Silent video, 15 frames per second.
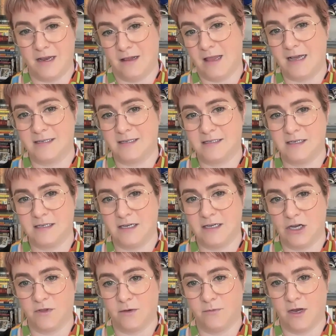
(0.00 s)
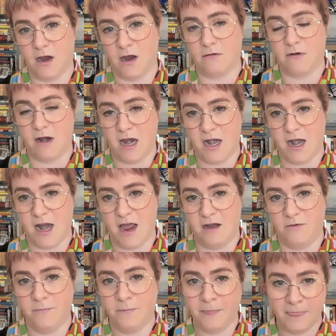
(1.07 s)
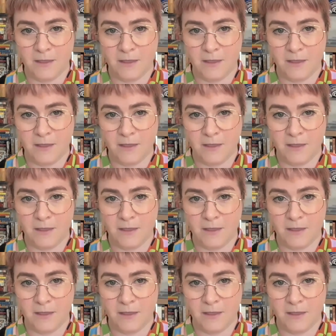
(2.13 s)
last year than we are right now.